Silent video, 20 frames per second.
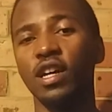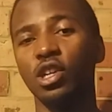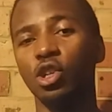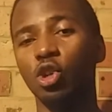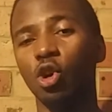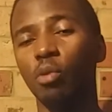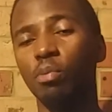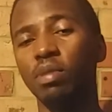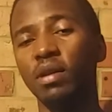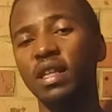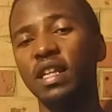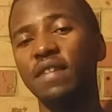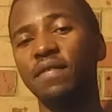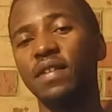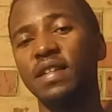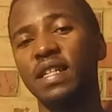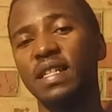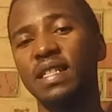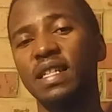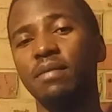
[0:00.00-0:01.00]
Your belief,
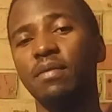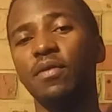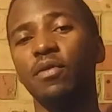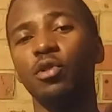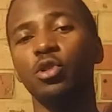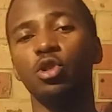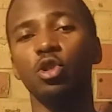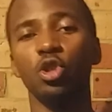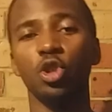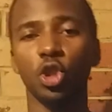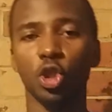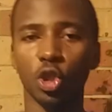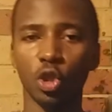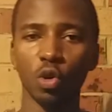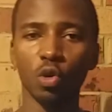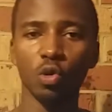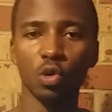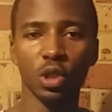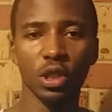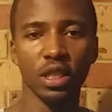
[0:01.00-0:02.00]
as I said before, you
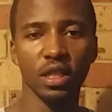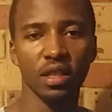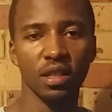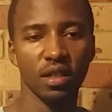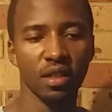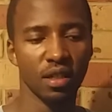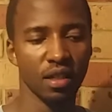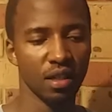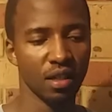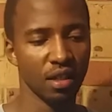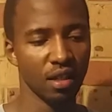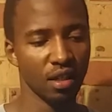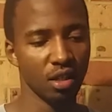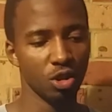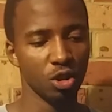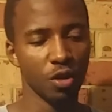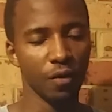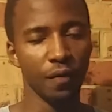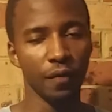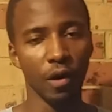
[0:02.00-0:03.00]
choose
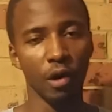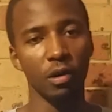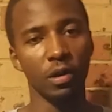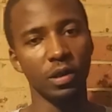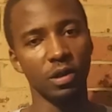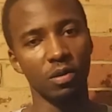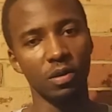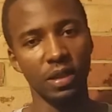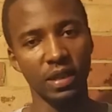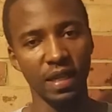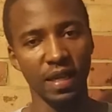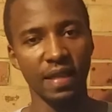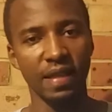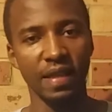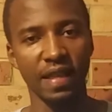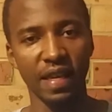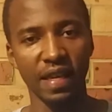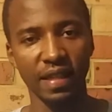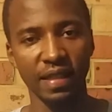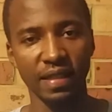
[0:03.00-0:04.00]
to focus on certain
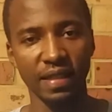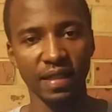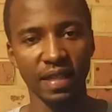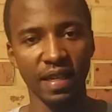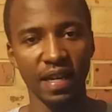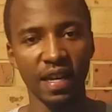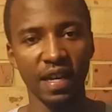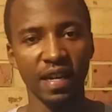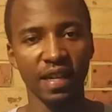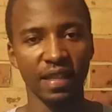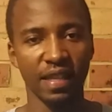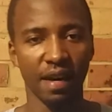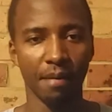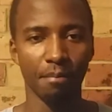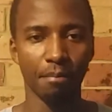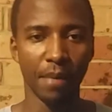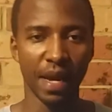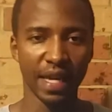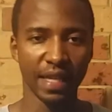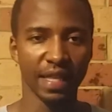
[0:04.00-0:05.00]
things that
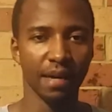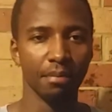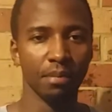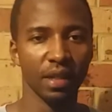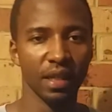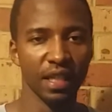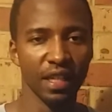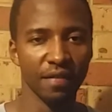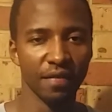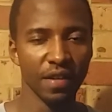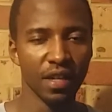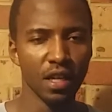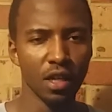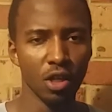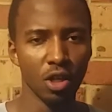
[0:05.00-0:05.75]
make that belief.